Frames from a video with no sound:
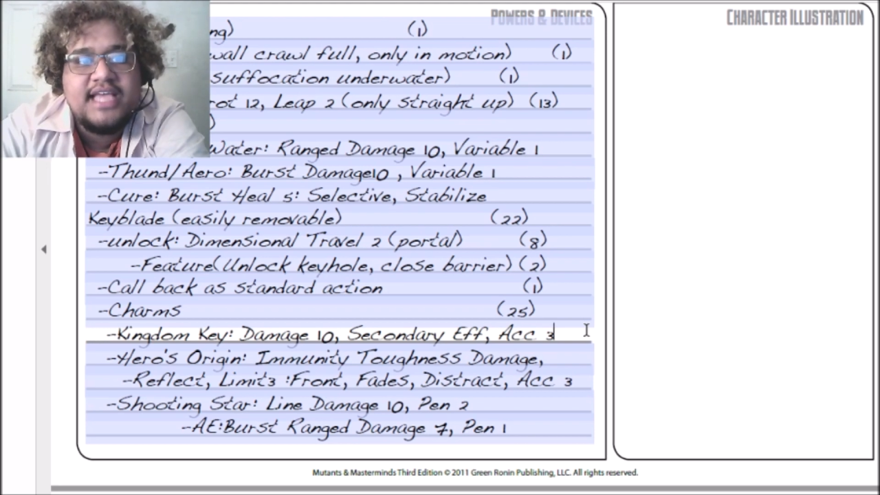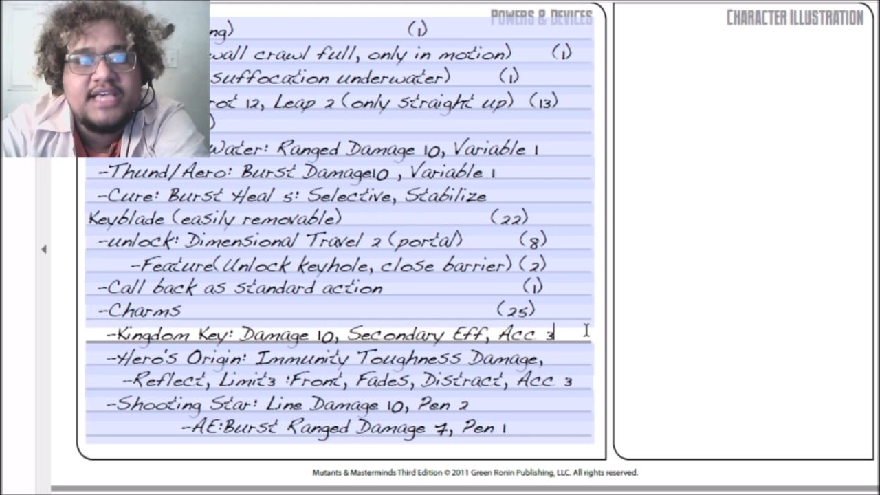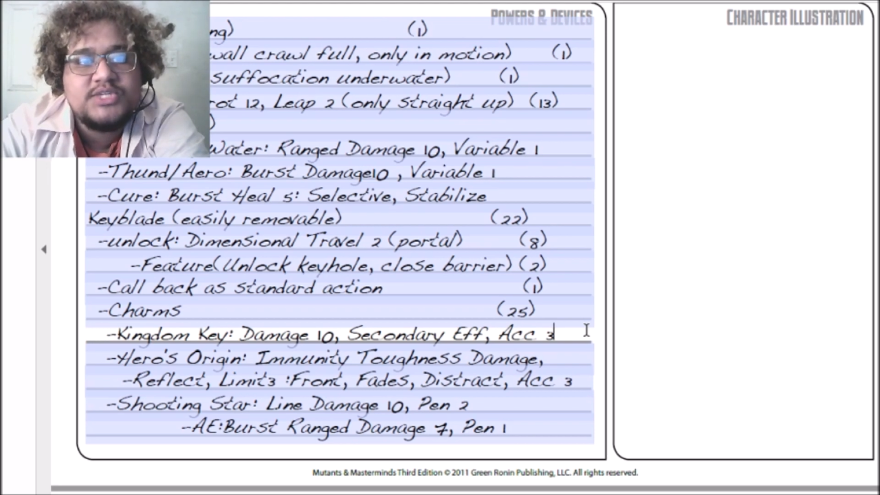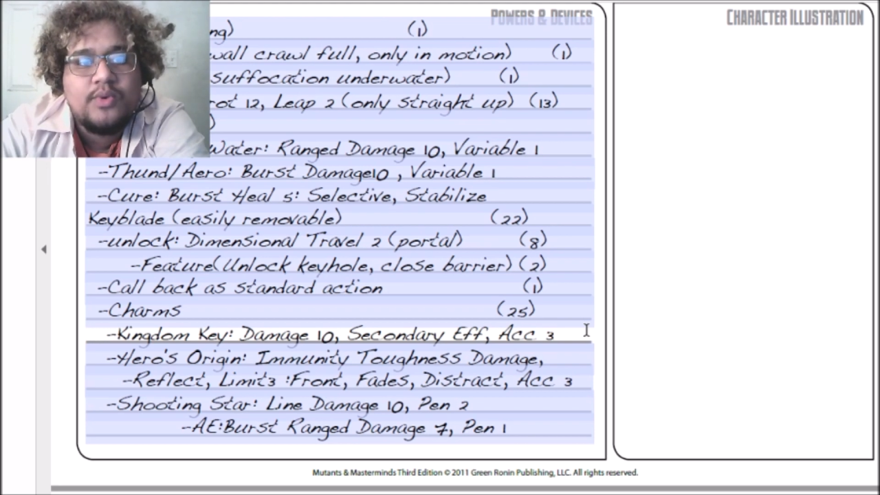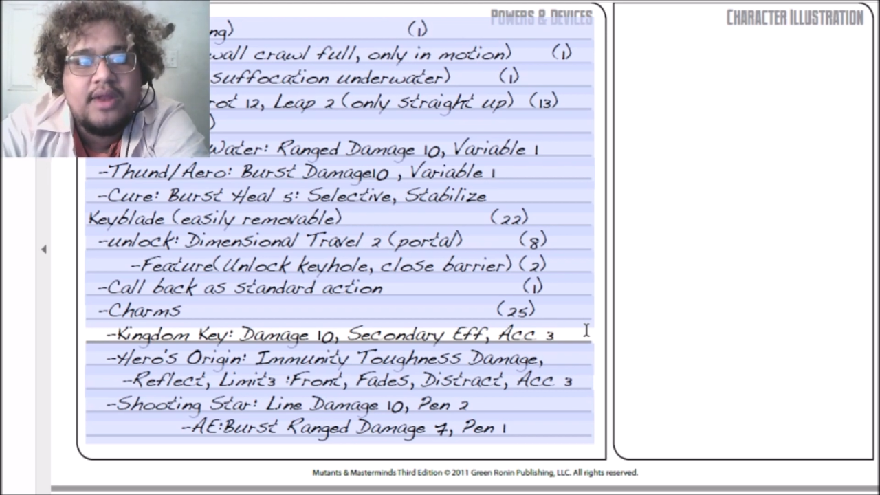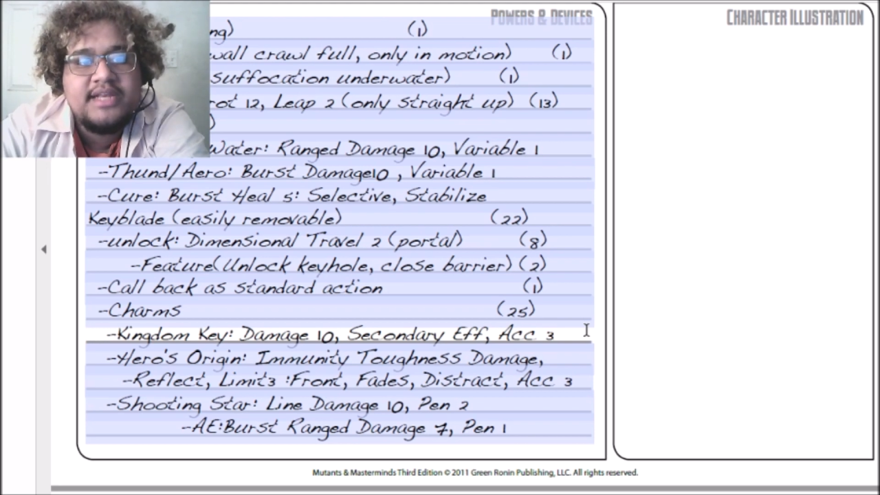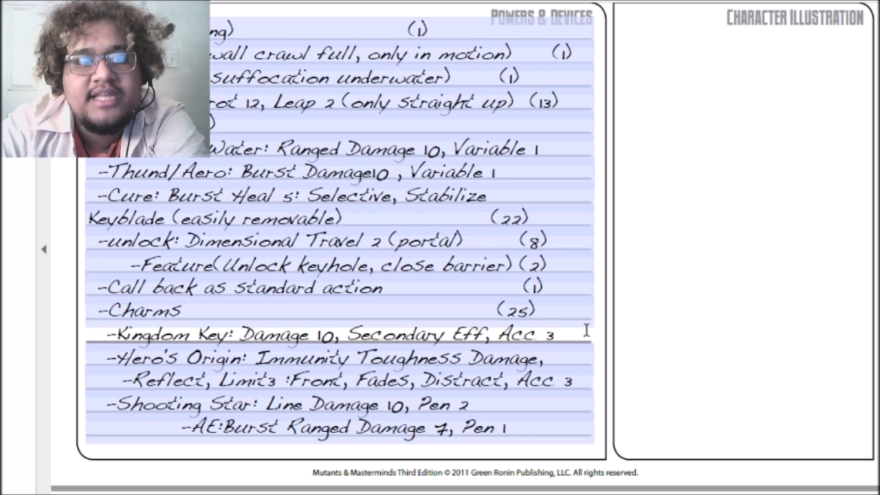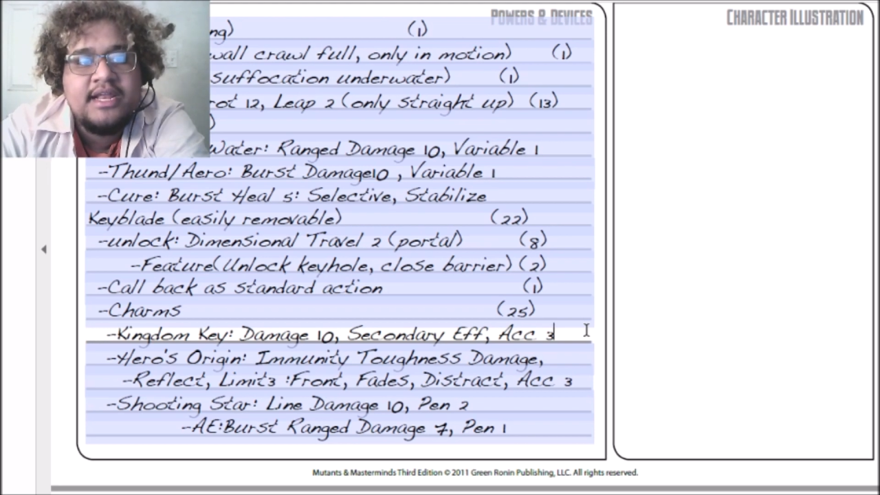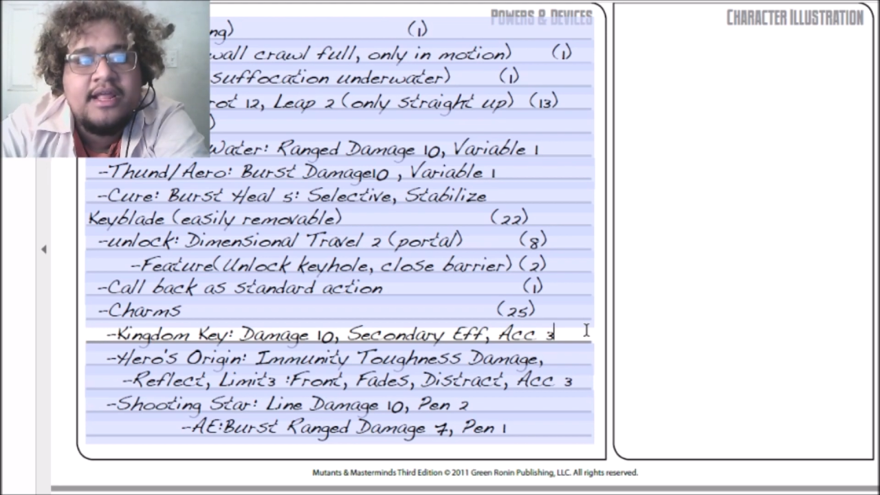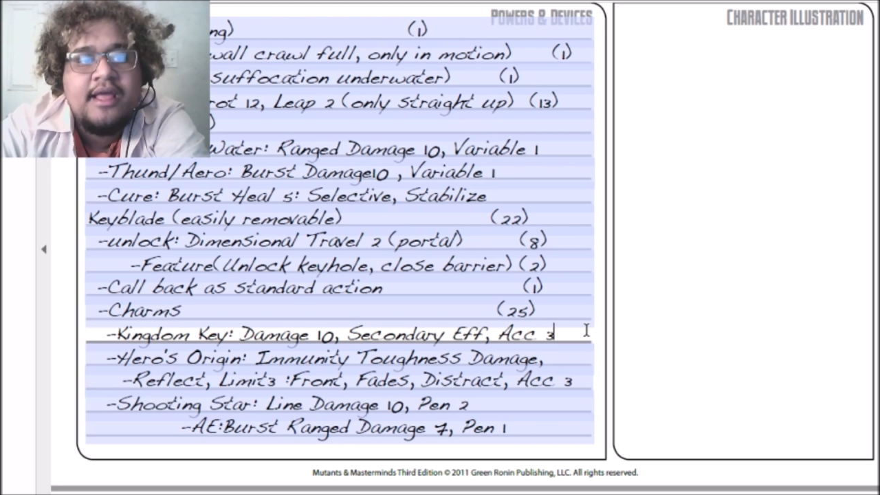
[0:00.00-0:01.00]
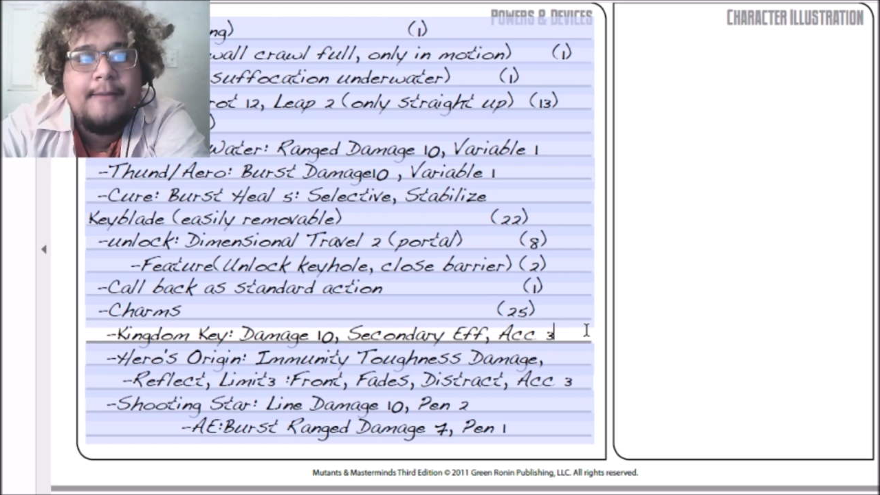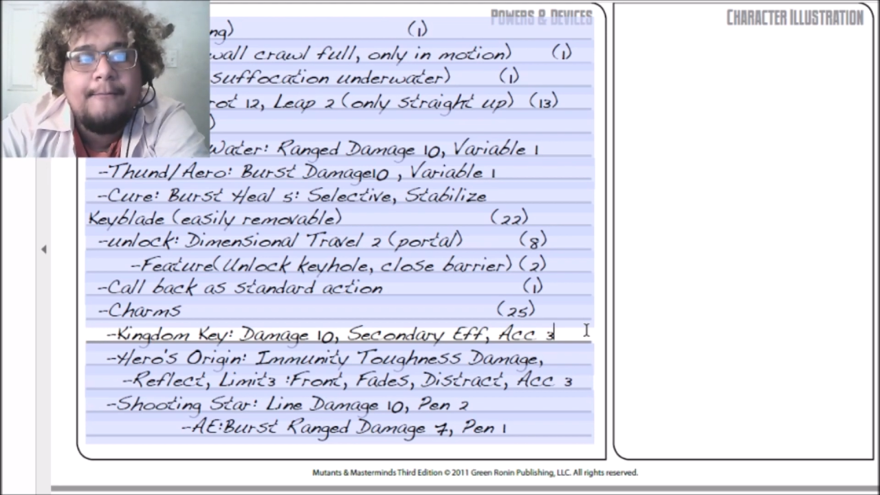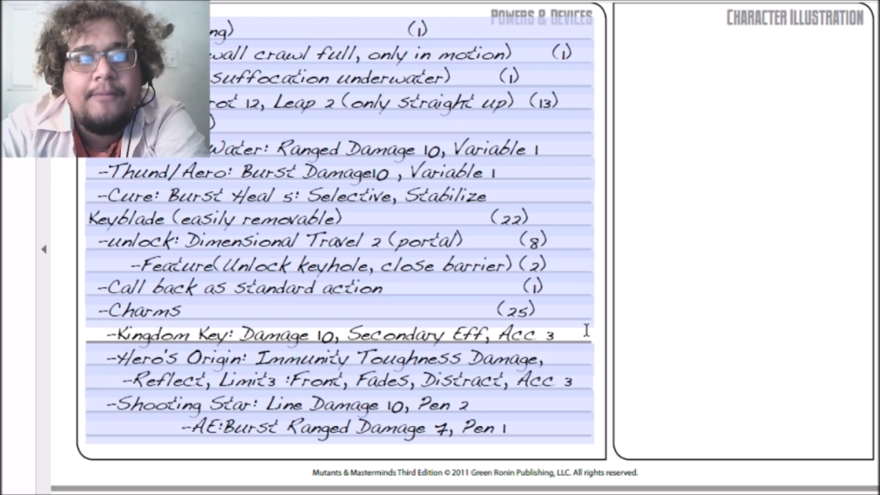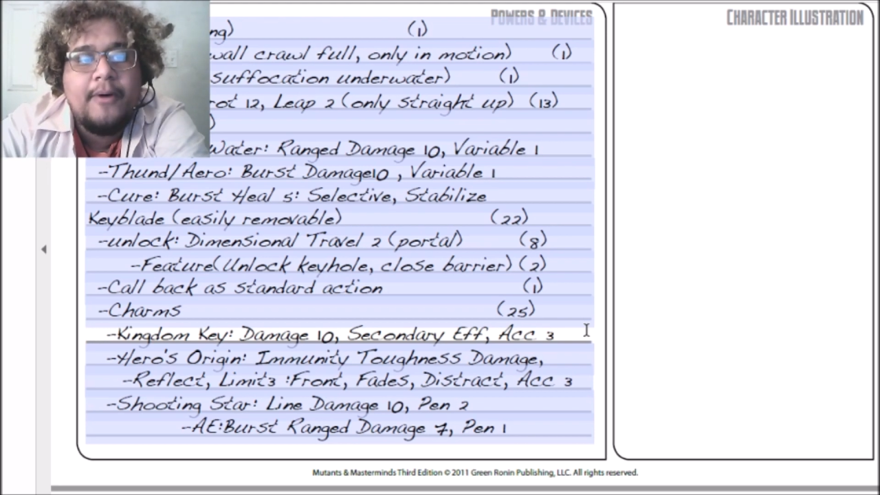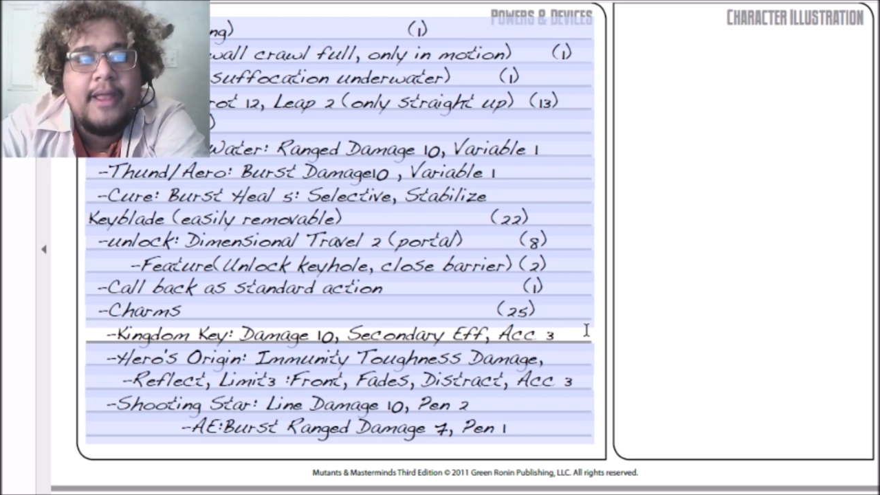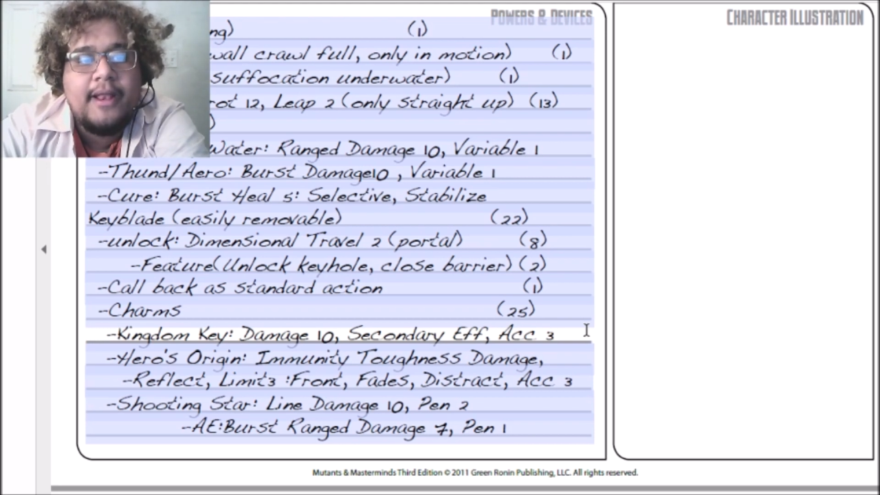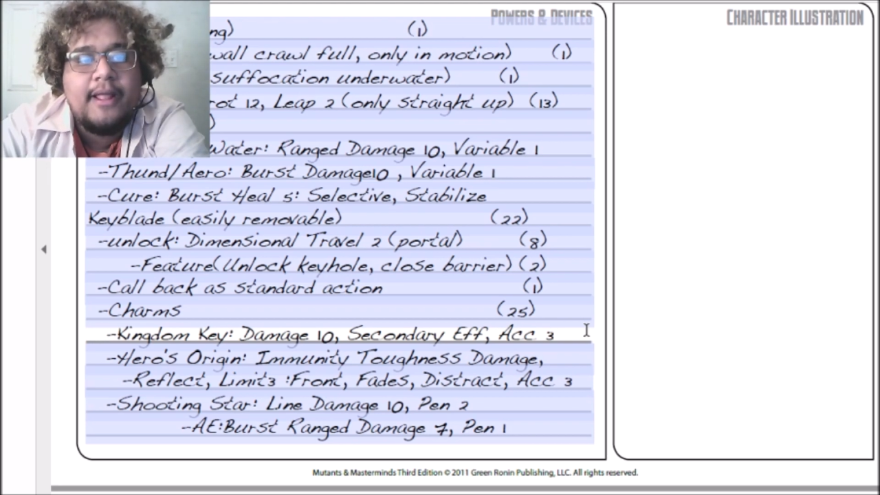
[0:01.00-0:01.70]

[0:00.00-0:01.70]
test run I did, but